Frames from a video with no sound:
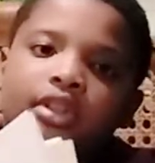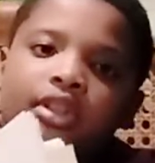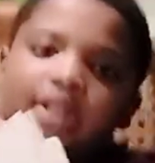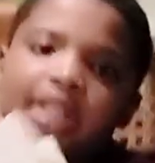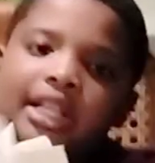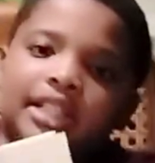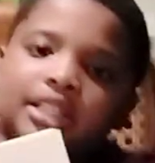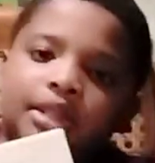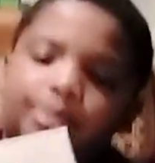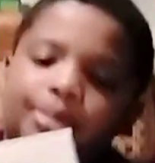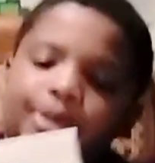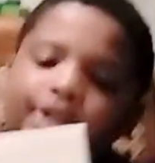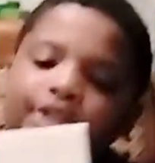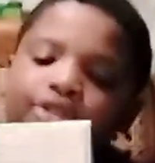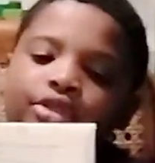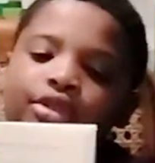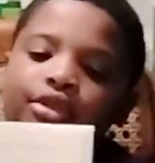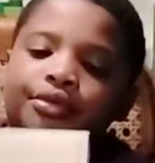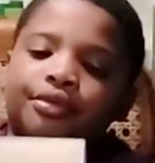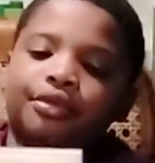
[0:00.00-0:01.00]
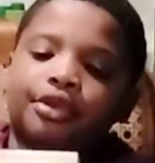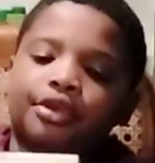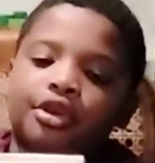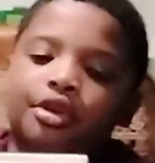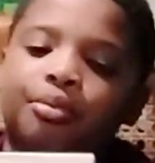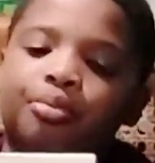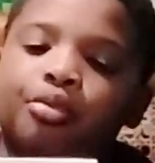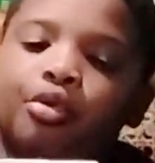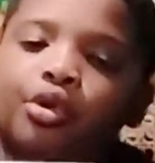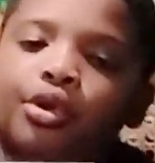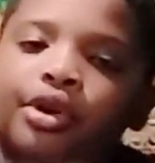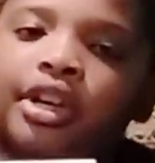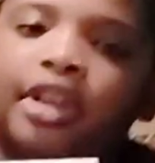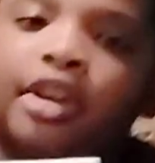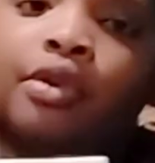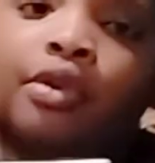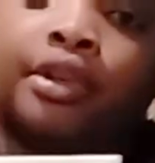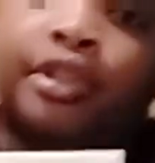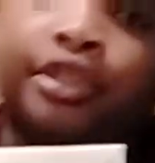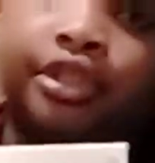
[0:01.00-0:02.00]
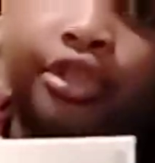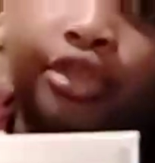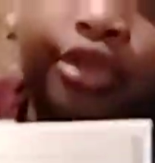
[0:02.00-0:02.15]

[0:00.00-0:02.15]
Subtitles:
That's a picture of her pouring orange